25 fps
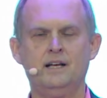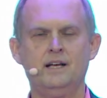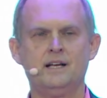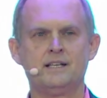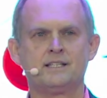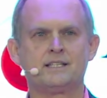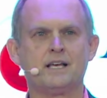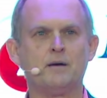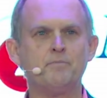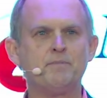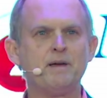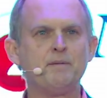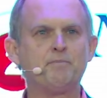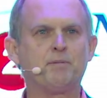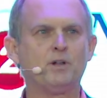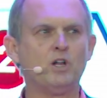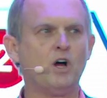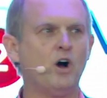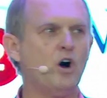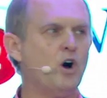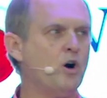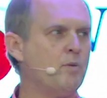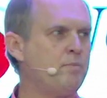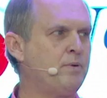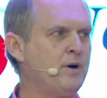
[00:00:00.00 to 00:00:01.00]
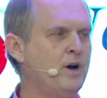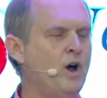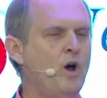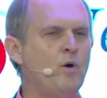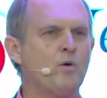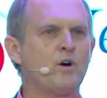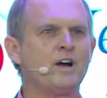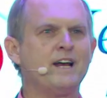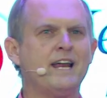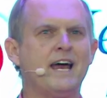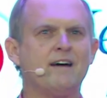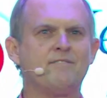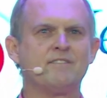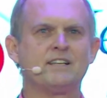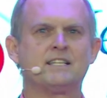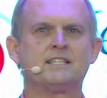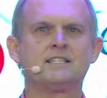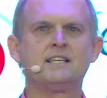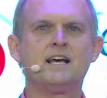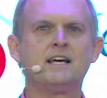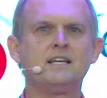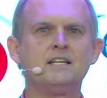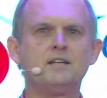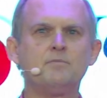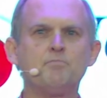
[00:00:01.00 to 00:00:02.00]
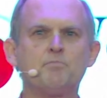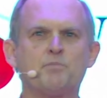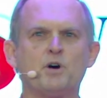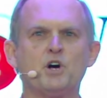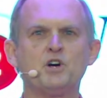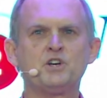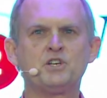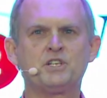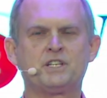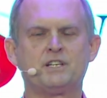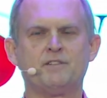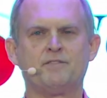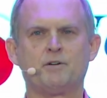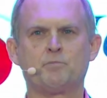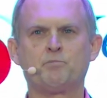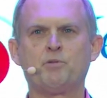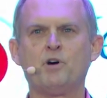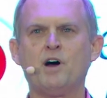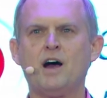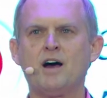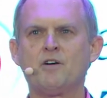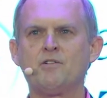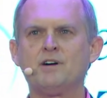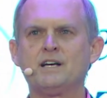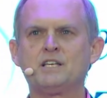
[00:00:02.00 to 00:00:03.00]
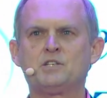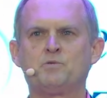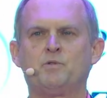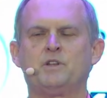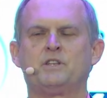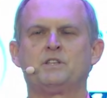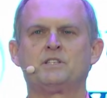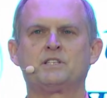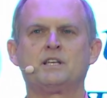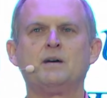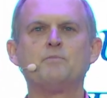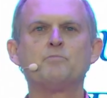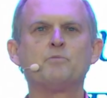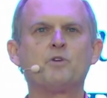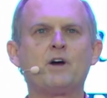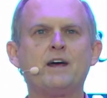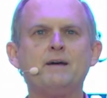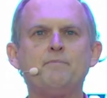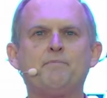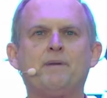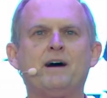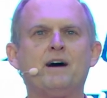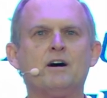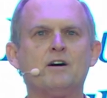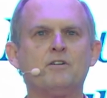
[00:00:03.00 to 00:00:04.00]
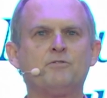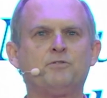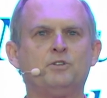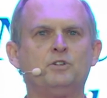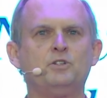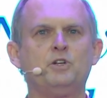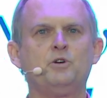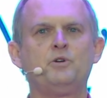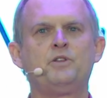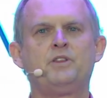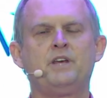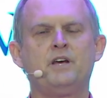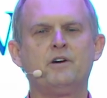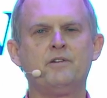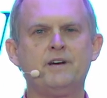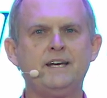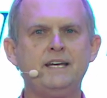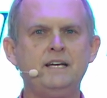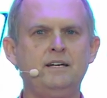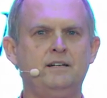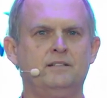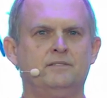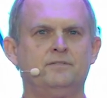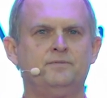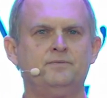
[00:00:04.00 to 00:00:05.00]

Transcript: Some people hope we're going to have a sudden burst of a progress with some great powerful new theory.